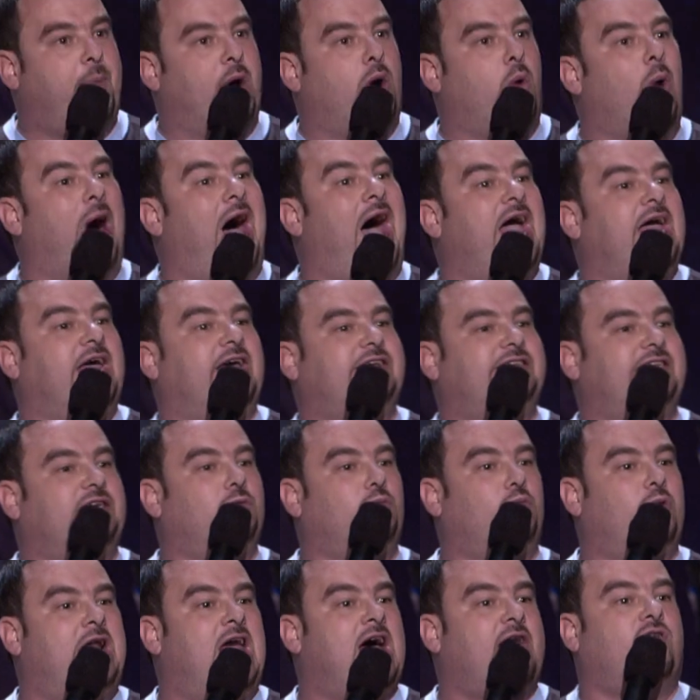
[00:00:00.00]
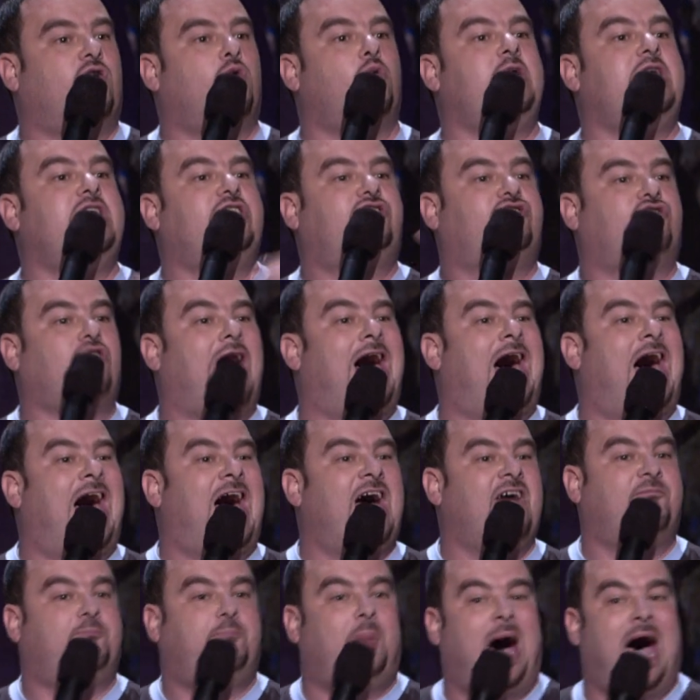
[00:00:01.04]
but why is it whenever we
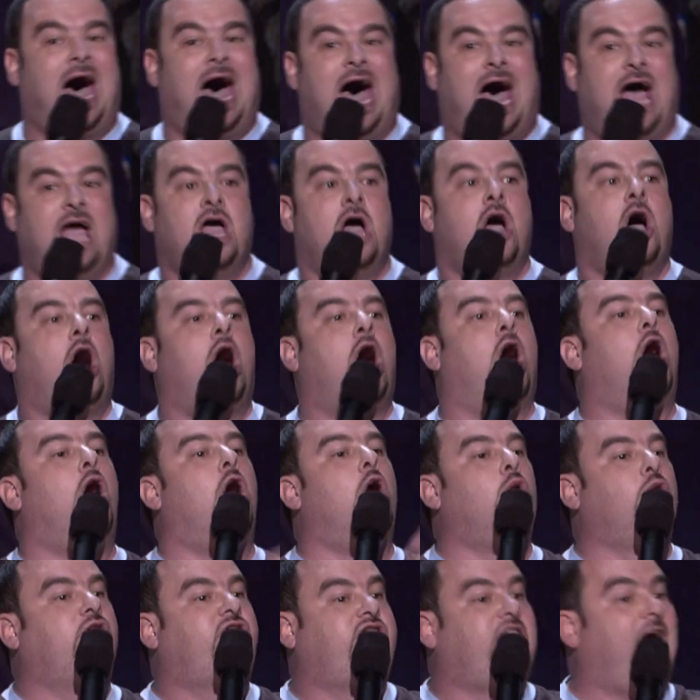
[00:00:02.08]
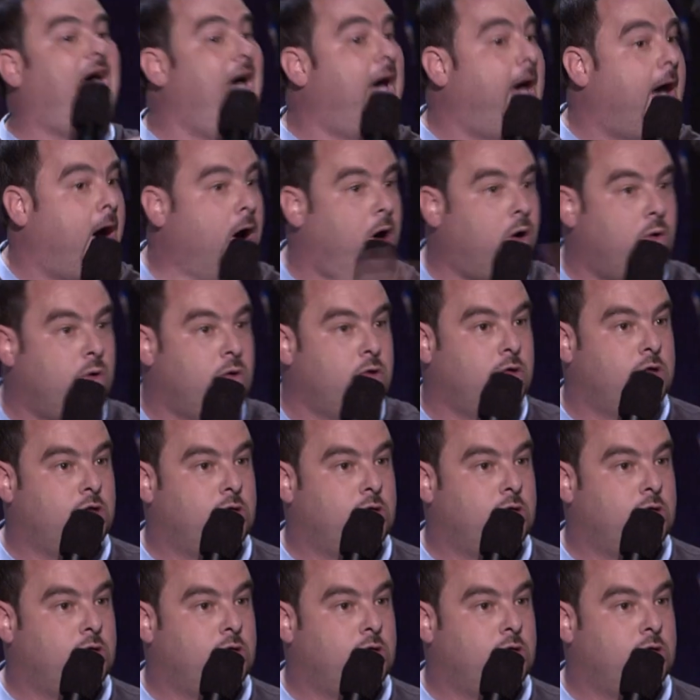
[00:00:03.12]
drive by a hotel,